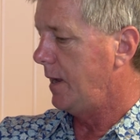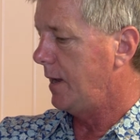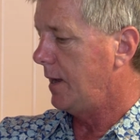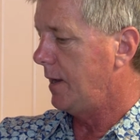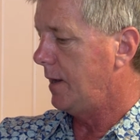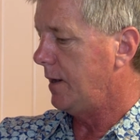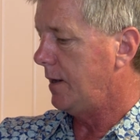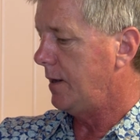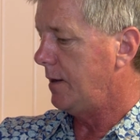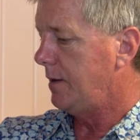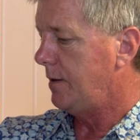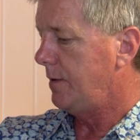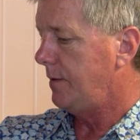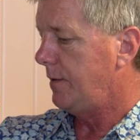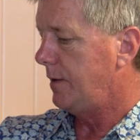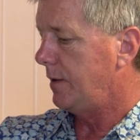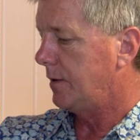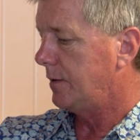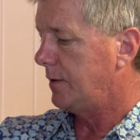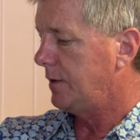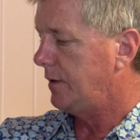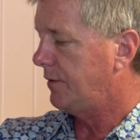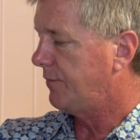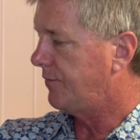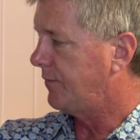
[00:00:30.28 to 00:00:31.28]
And there are
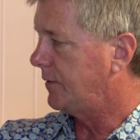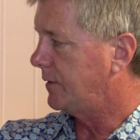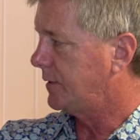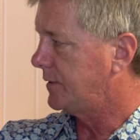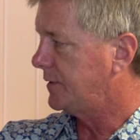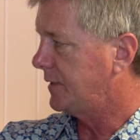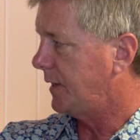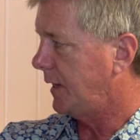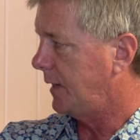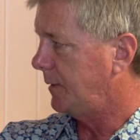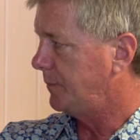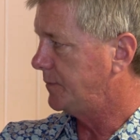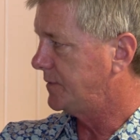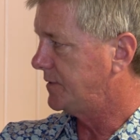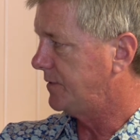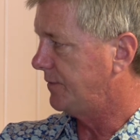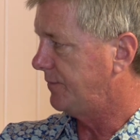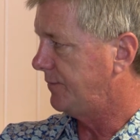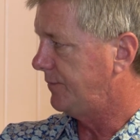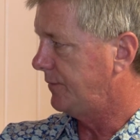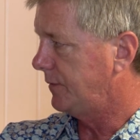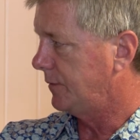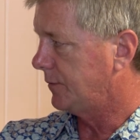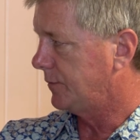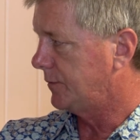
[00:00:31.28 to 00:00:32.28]
different types of
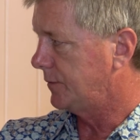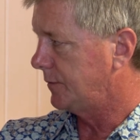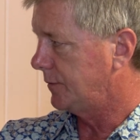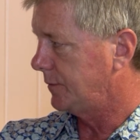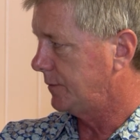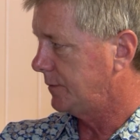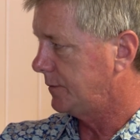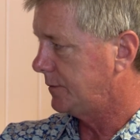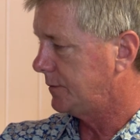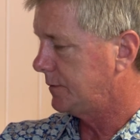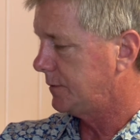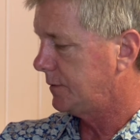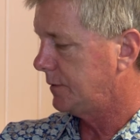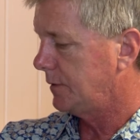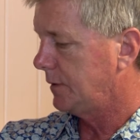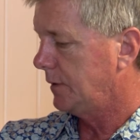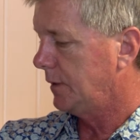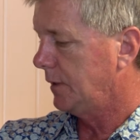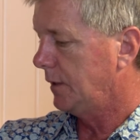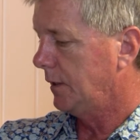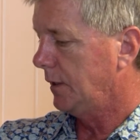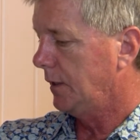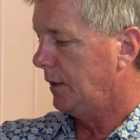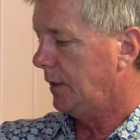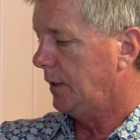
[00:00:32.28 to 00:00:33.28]
filters.
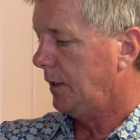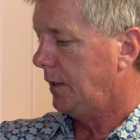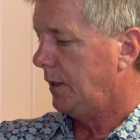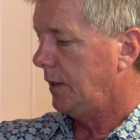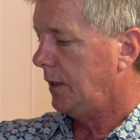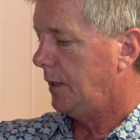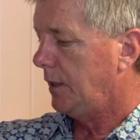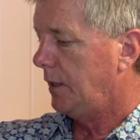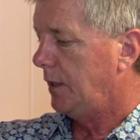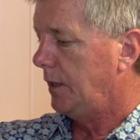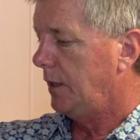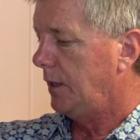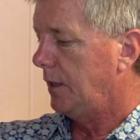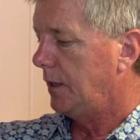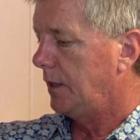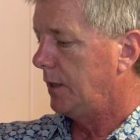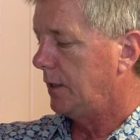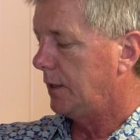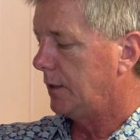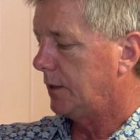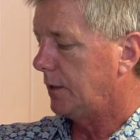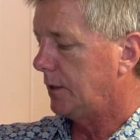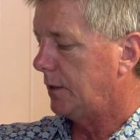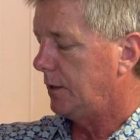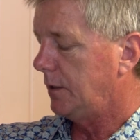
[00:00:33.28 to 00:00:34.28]

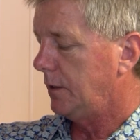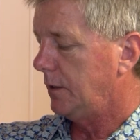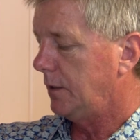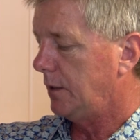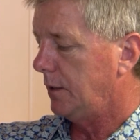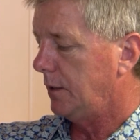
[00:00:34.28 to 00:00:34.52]
And